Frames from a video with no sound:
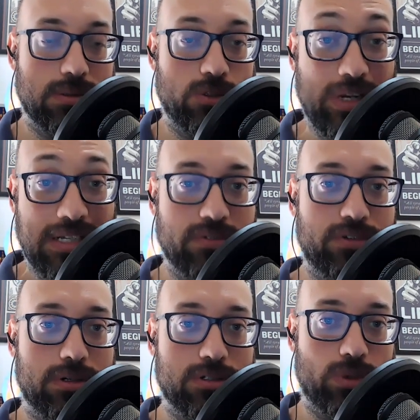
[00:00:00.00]
tweet of
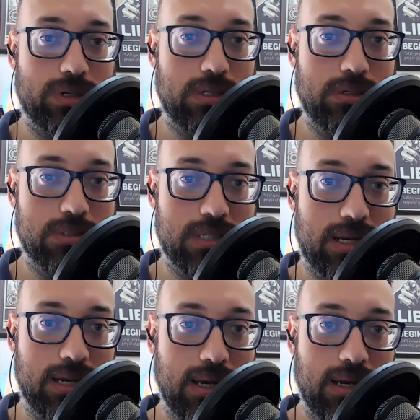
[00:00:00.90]
yours where you
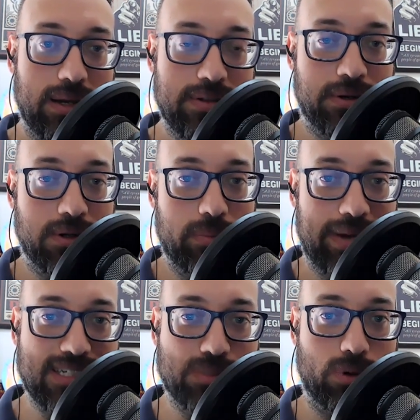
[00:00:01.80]
said internal
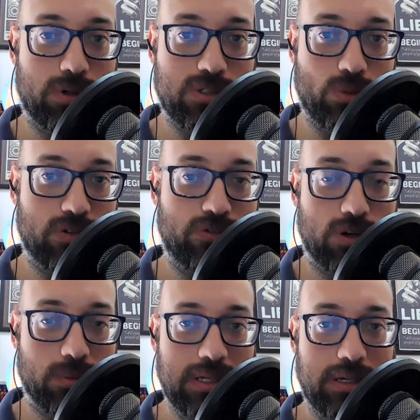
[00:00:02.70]
passports were
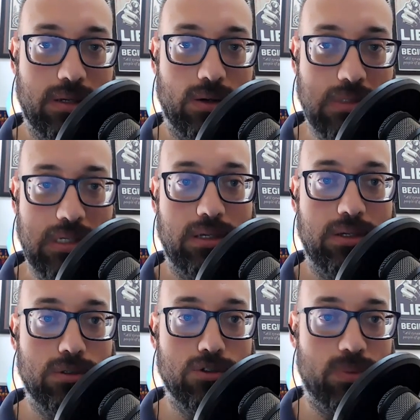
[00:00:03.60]
formerly only
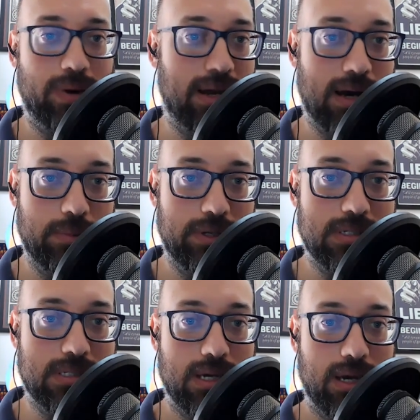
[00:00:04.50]
used by
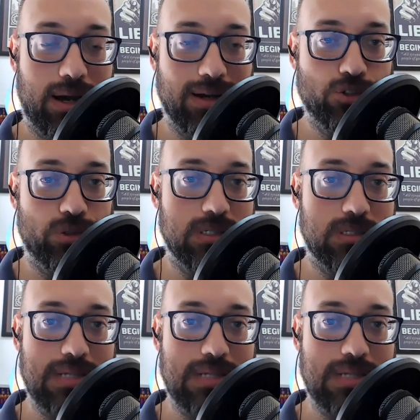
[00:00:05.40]
communist countries.